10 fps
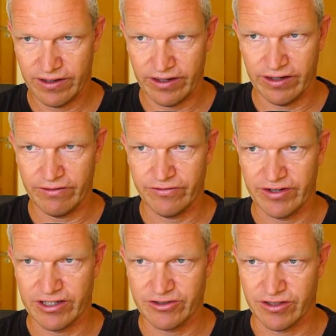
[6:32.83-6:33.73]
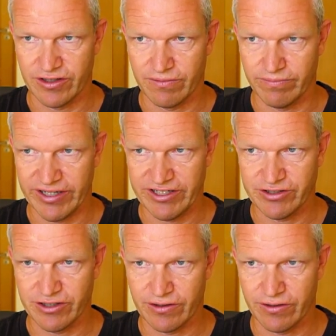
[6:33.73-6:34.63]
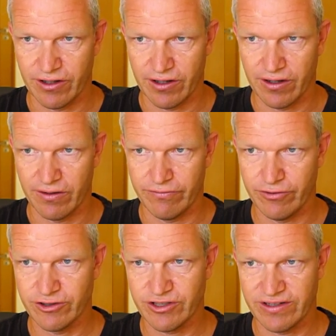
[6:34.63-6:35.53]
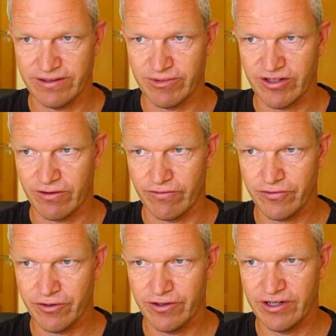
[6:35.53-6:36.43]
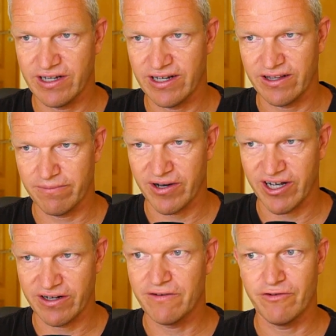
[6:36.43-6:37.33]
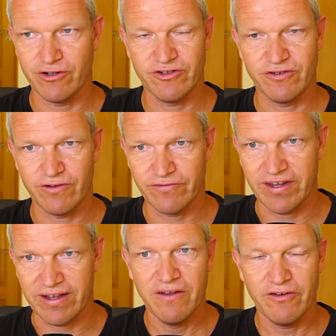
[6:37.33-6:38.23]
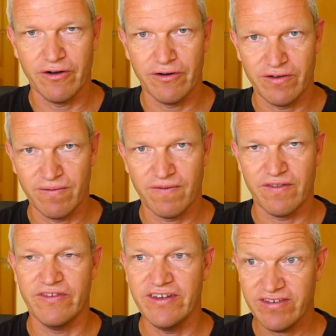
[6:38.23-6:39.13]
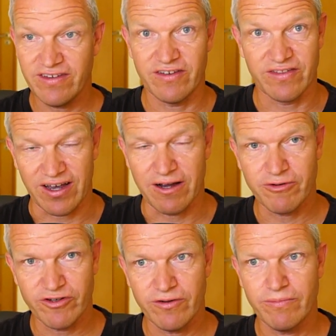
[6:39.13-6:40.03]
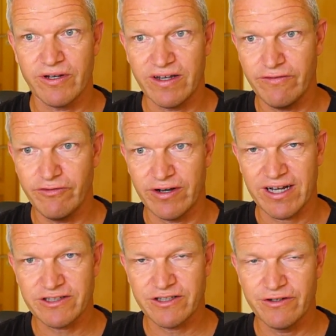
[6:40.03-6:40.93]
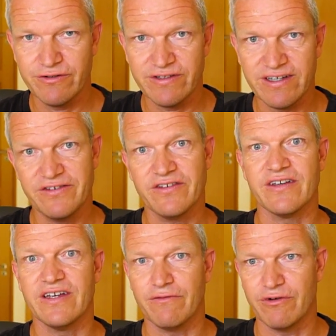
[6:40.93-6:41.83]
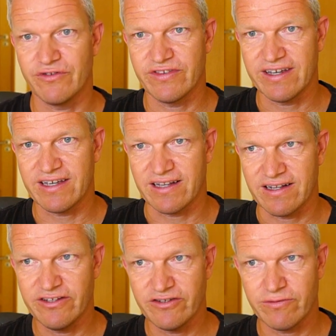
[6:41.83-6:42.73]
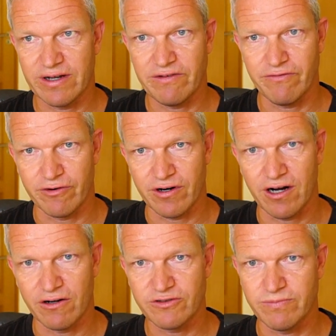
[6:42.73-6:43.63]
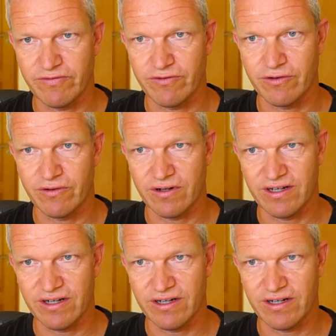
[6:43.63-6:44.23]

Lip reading: if there's a major version limit of 30 and a minor version of 10. So this is a timer job. If you execute this, it will take at least 24 hours before